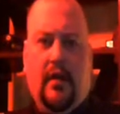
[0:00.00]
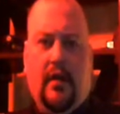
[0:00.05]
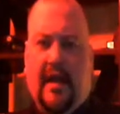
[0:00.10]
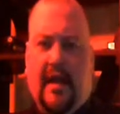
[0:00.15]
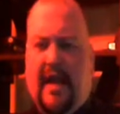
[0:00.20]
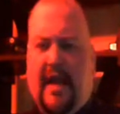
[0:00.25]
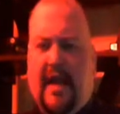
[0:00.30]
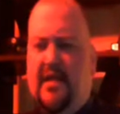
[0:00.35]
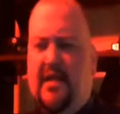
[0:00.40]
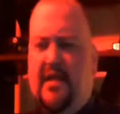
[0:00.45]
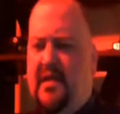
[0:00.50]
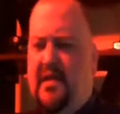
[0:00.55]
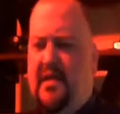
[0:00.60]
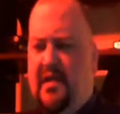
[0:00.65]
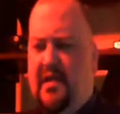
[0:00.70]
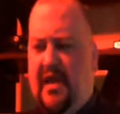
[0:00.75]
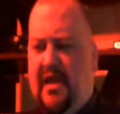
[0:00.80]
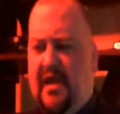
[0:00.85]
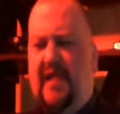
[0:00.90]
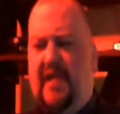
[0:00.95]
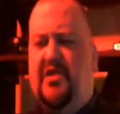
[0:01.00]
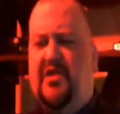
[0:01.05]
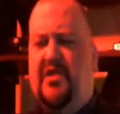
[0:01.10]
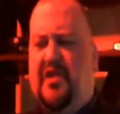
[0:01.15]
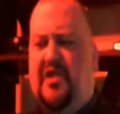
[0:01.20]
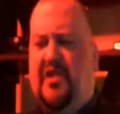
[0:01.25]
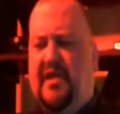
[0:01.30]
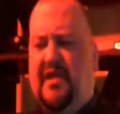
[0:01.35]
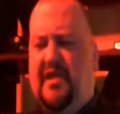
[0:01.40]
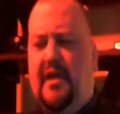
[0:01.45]
And
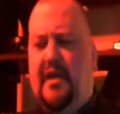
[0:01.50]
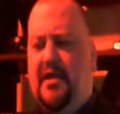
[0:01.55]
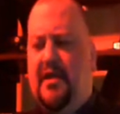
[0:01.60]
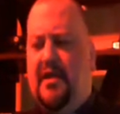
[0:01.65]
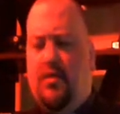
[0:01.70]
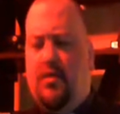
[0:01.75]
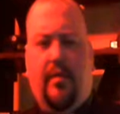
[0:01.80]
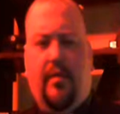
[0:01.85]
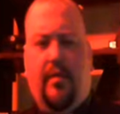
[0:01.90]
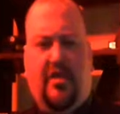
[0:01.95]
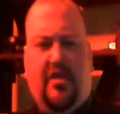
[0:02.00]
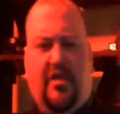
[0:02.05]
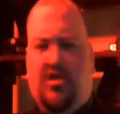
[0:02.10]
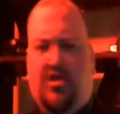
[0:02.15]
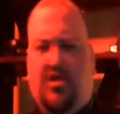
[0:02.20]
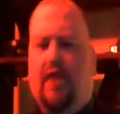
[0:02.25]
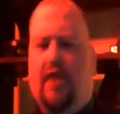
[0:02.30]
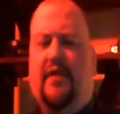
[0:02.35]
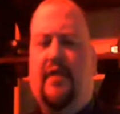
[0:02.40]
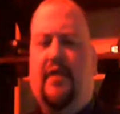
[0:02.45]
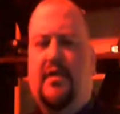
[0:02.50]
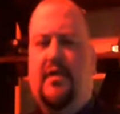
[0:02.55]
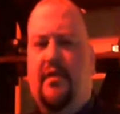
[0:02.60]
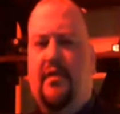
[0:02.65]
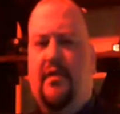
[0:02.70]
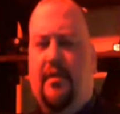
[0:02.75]
his descendants will be servants